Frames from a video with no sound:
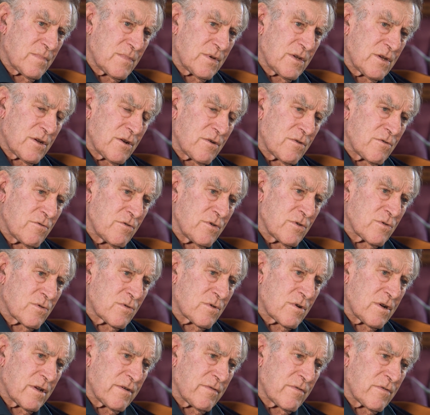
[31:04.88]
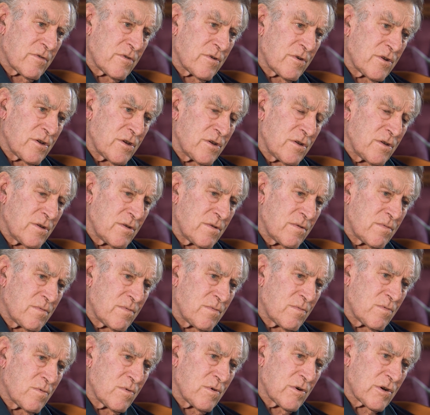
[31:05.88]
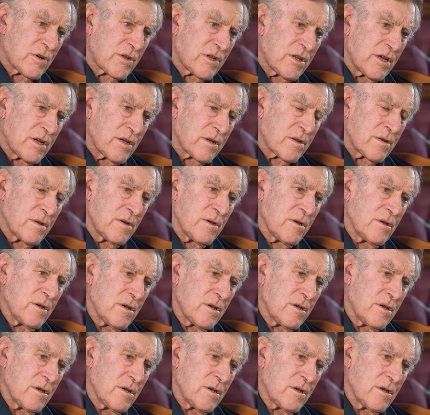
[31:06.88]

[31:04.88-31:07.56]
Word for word: you know, real clever, and he worked out.